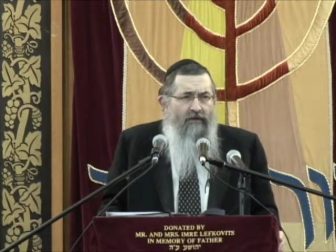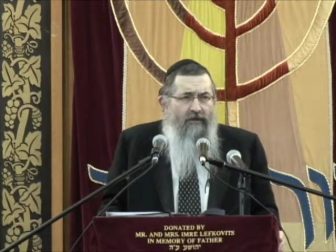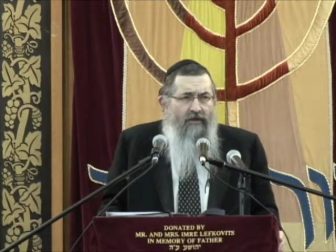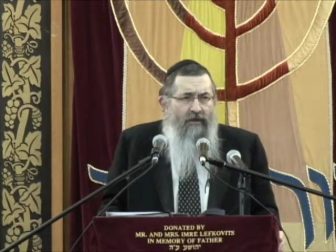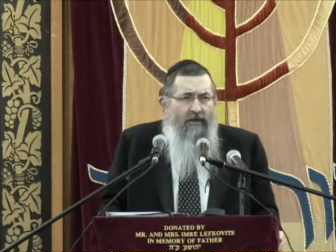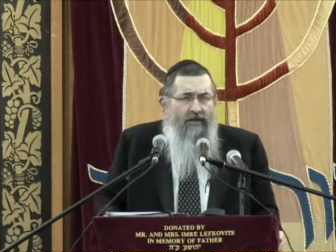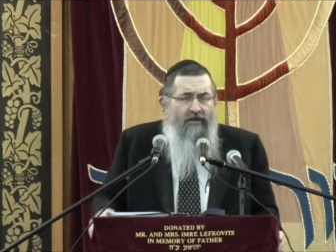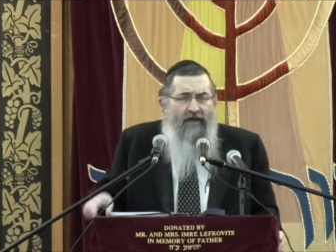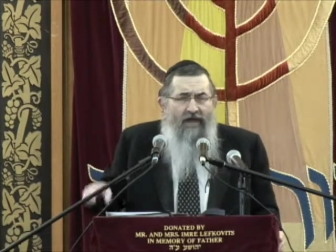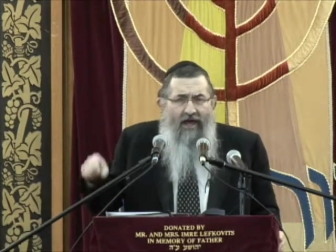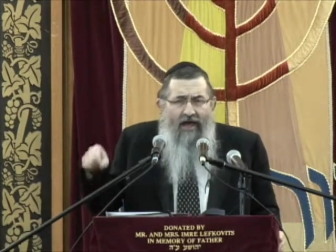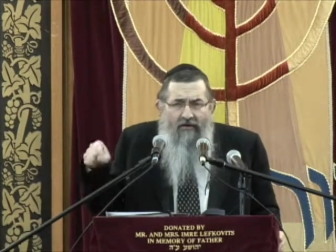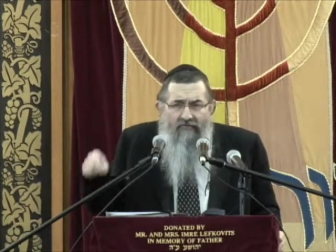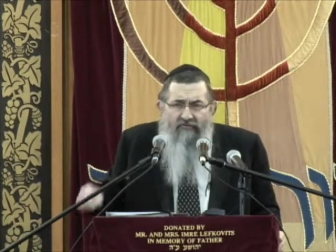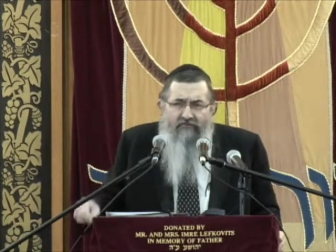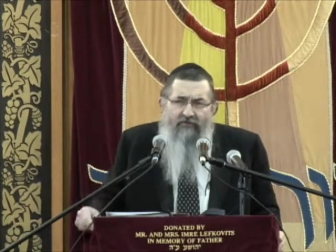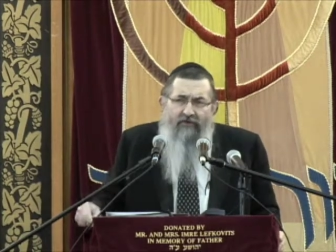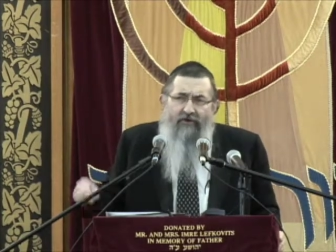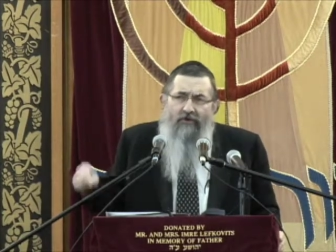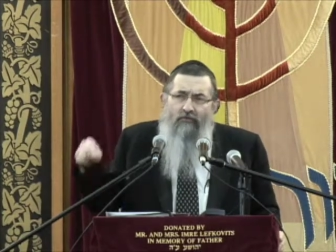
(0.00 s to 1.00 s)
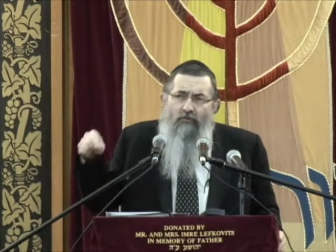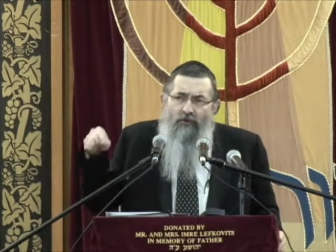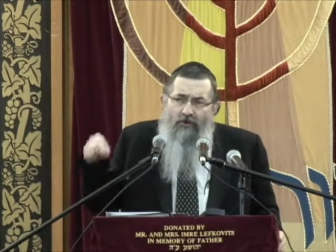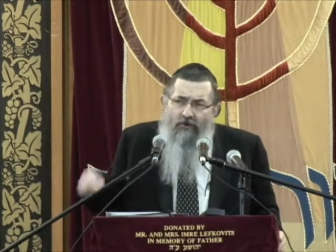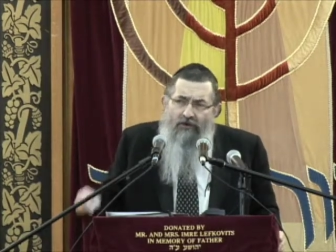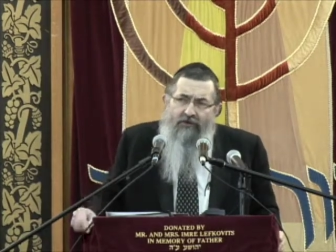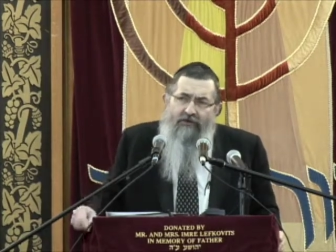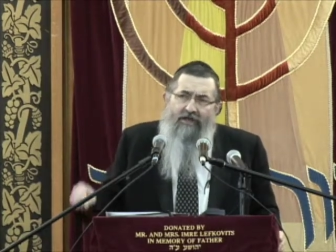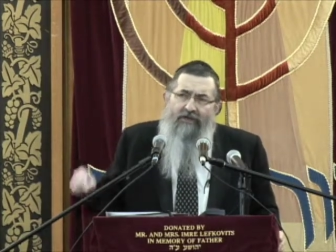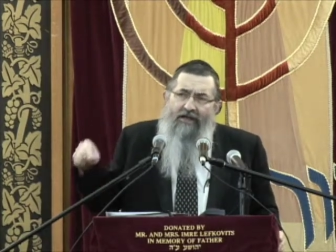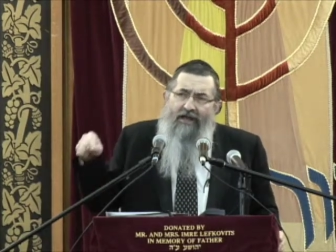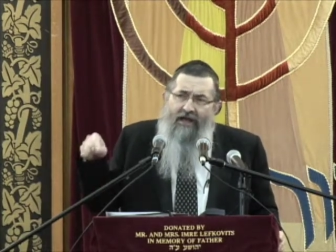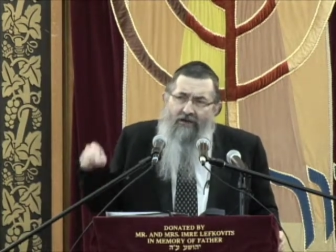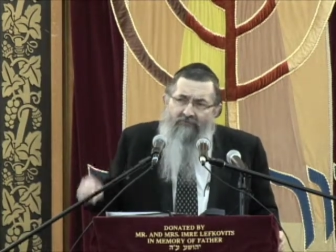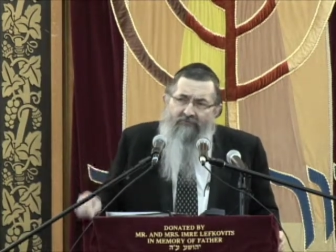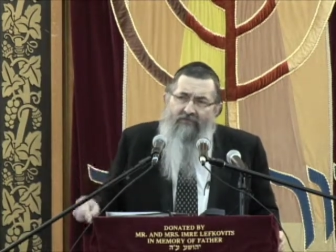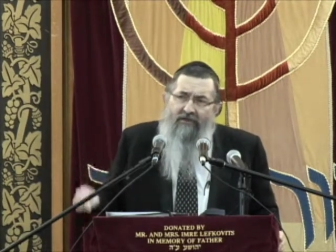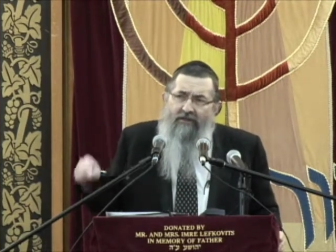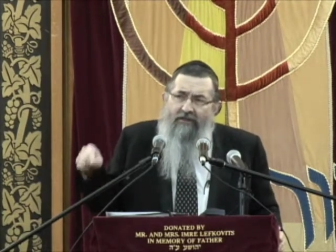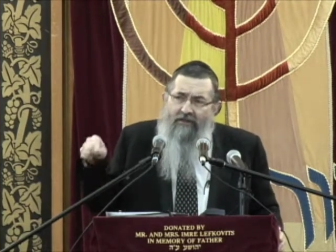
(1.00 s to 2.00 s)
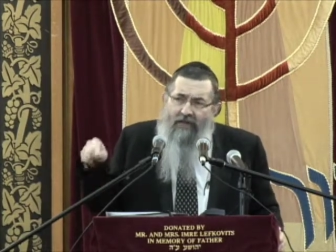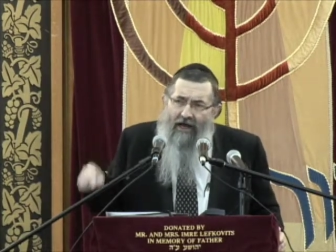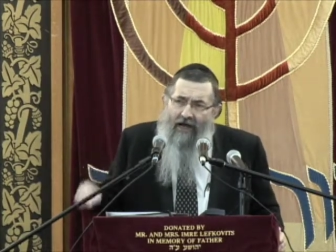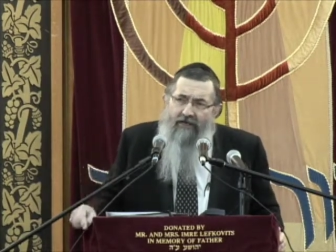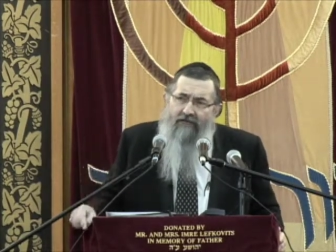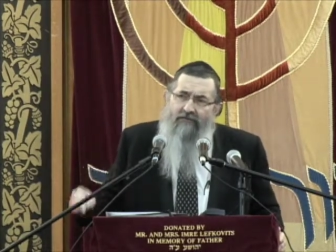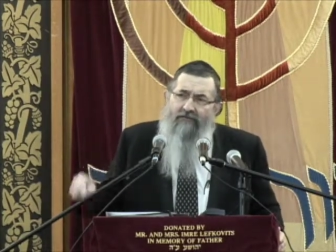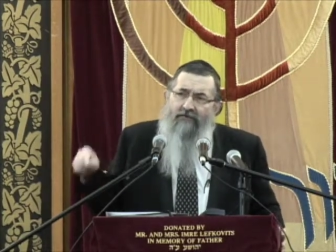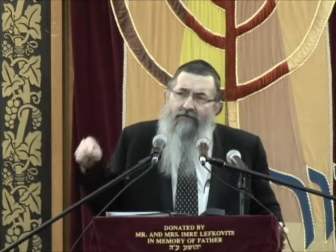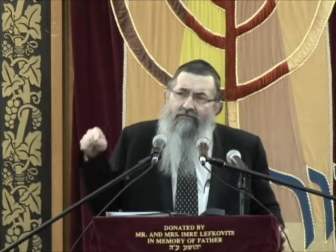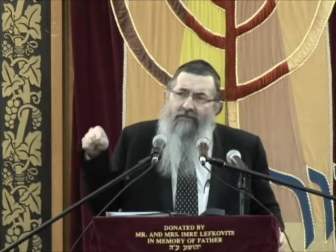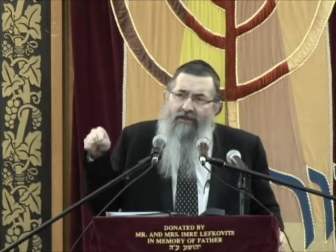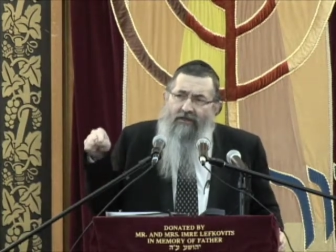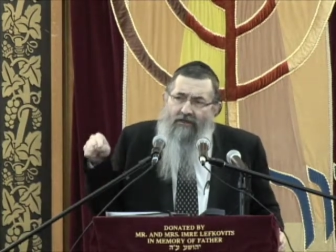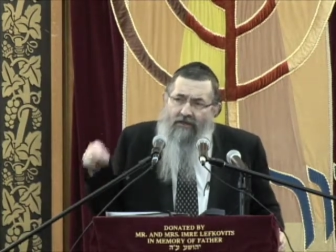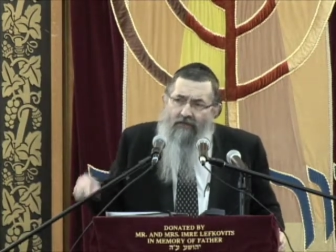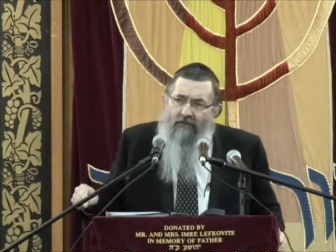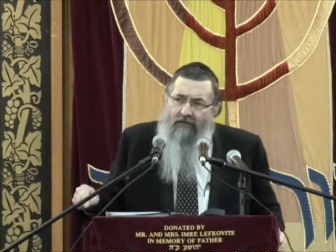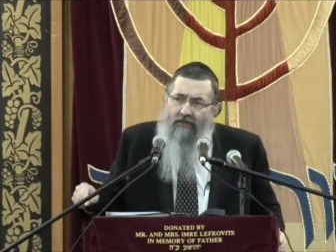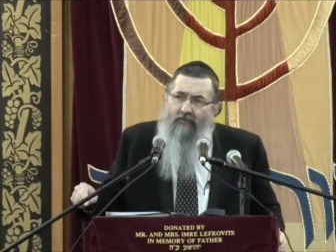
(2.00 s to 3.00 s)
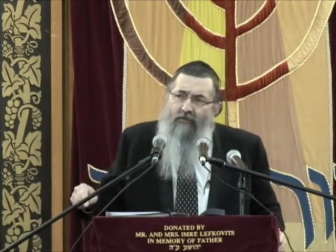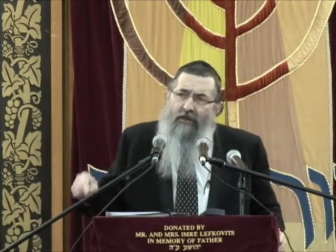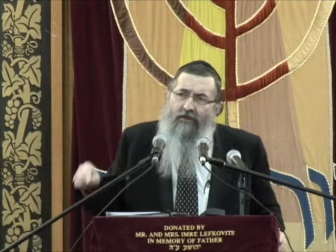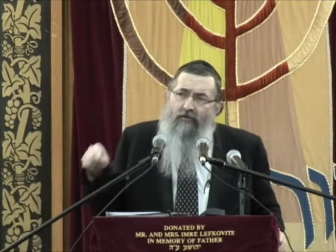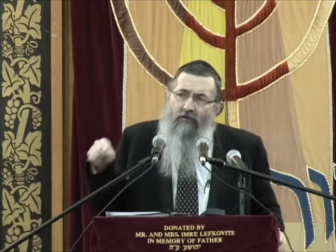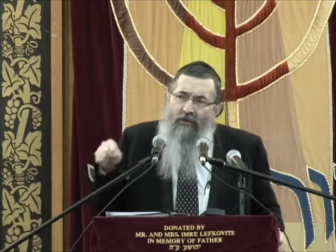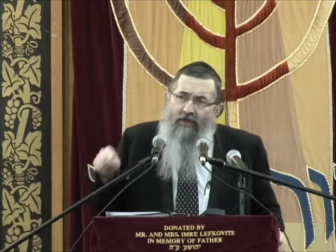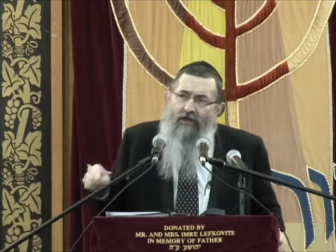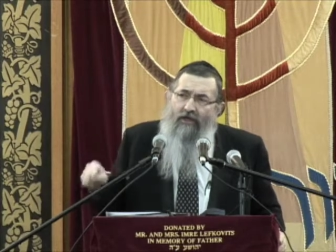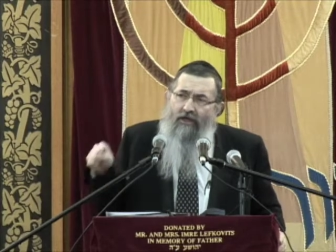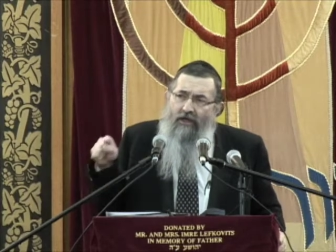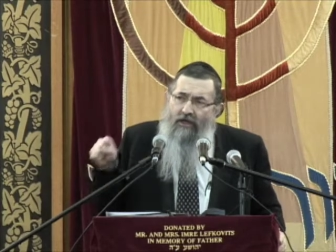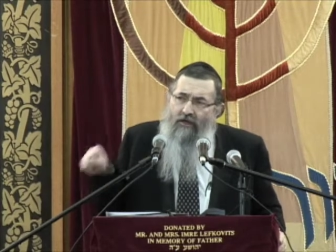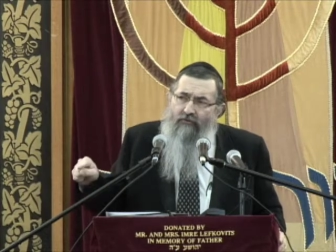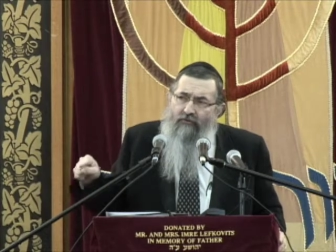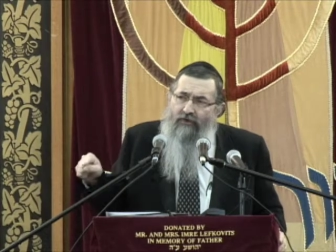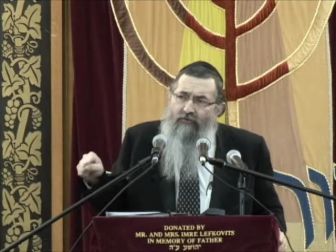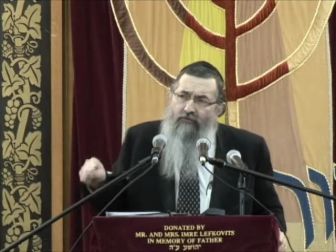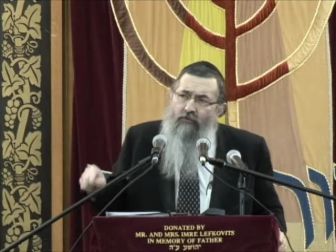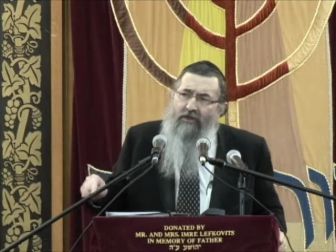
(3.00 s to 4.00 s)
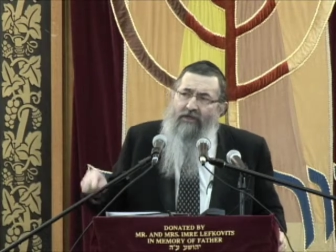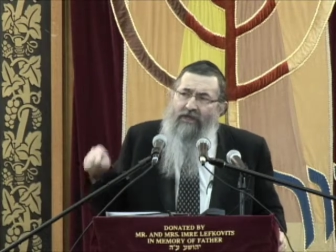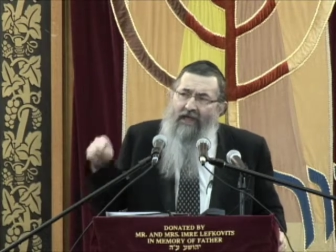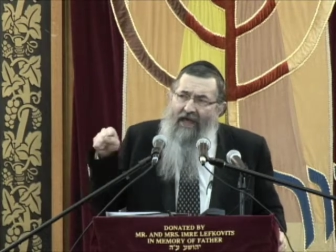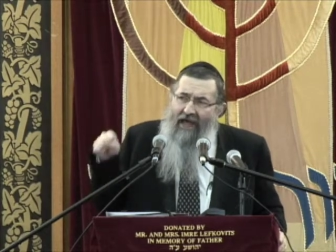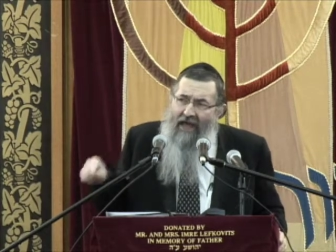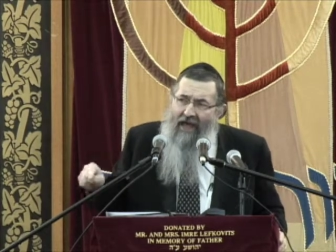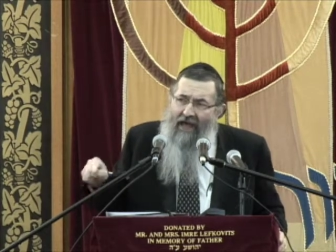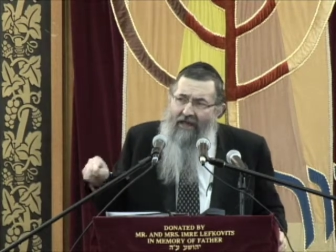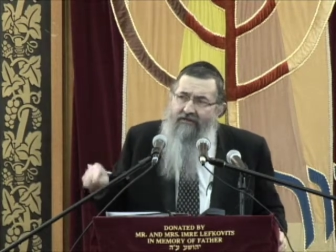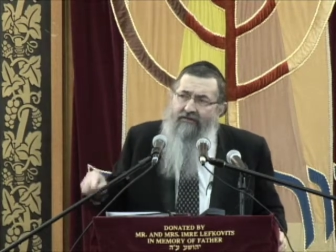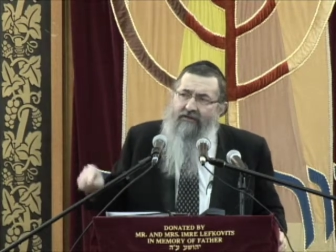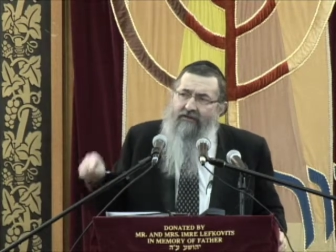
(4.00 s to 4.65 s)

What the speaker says: In every word and every line of the Megillah, when we hear it, we add,